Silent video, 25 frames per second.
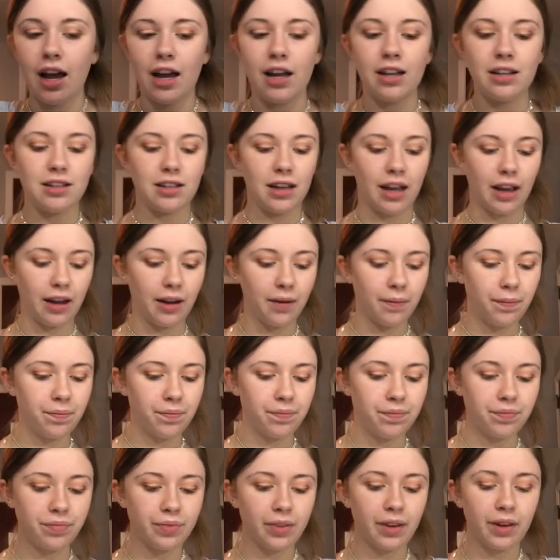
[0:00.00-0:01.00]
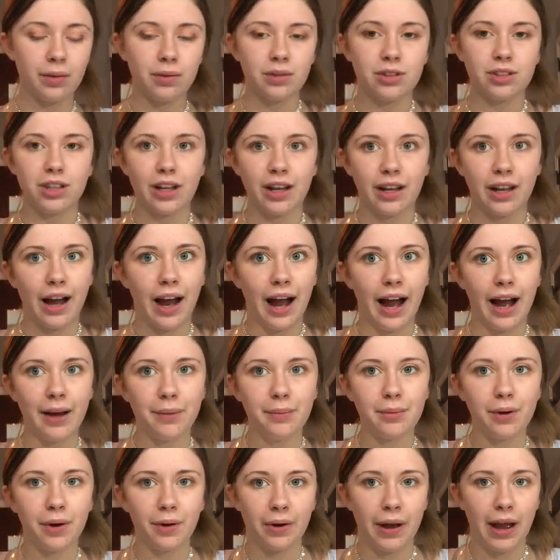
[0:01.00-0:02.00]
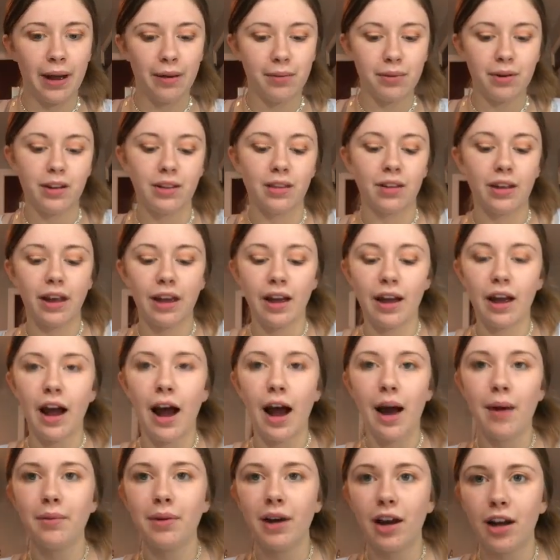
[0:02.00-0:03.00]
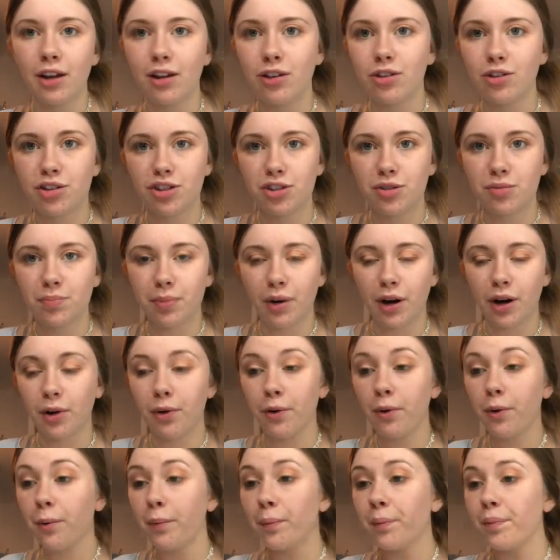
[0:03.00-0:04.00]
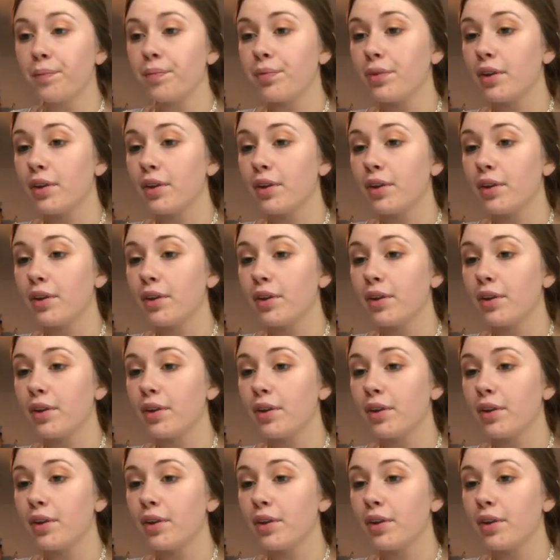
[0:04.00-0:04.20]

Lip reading: It's like, which like I'm okay with. Like I'm not a huge sparkle.